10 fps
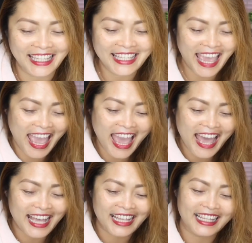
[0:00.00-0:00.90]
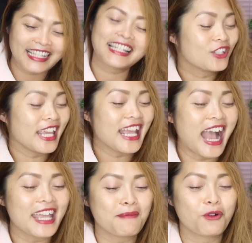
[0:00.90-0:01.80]
Yes, today
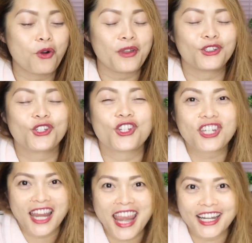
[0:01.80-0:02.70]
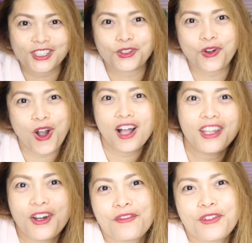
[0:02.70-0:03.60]
I am going to share to all of